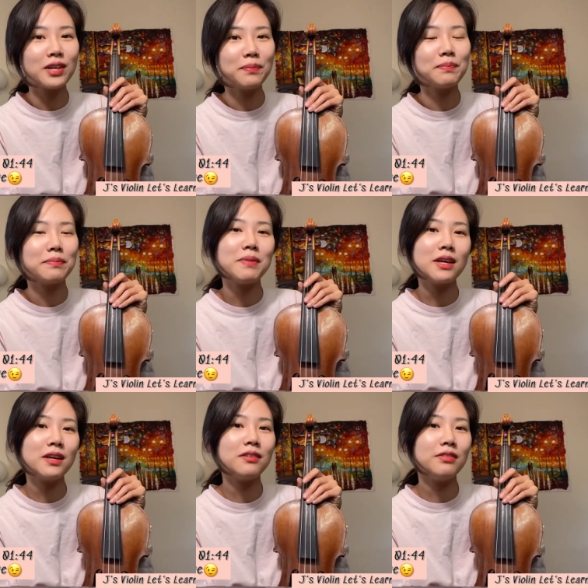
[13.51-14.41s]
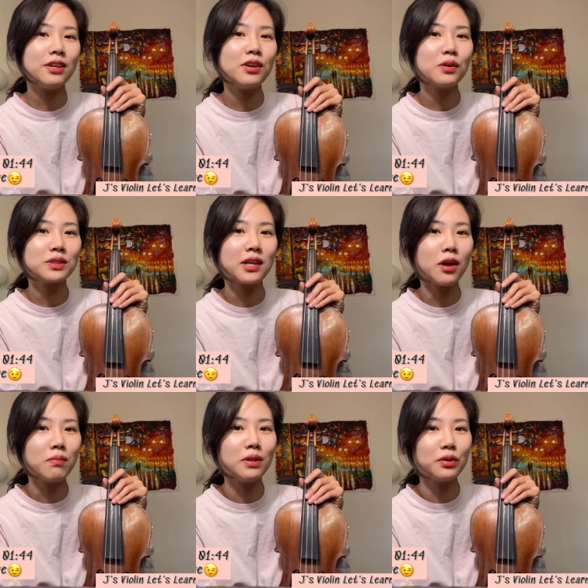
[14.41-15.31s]
keep making videos and
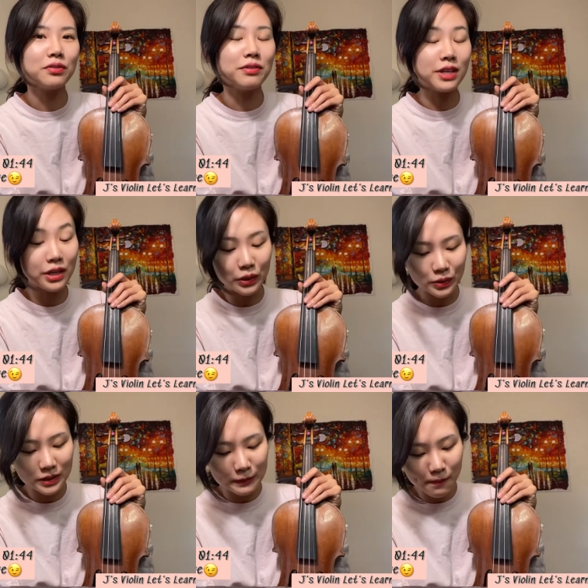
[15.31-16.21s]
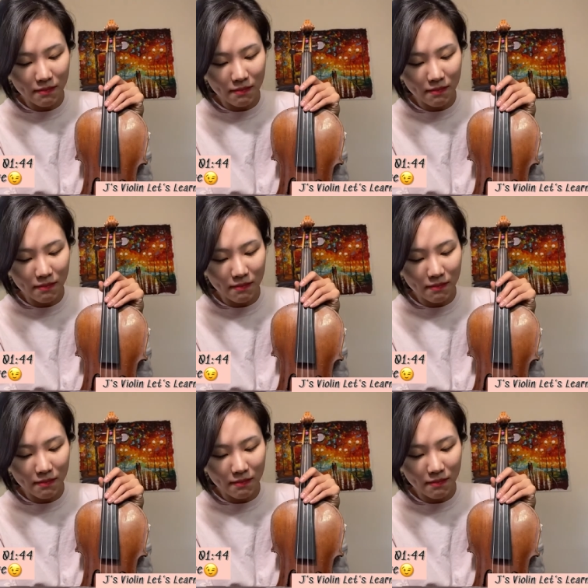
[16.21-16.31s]
upload videos.